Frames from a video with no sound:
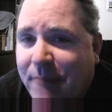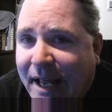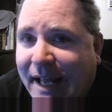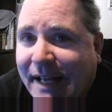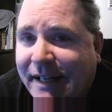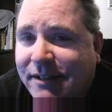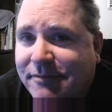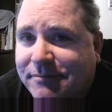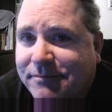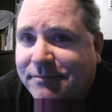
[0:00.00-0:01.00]
make
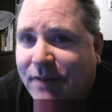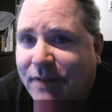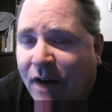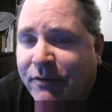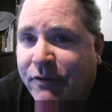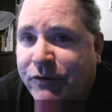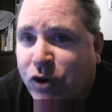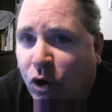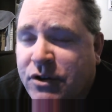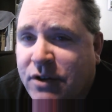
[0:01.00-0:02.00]
off of
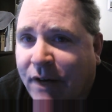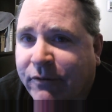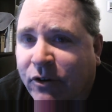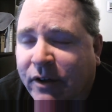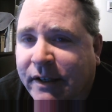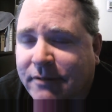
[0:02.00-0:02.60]
your suffering?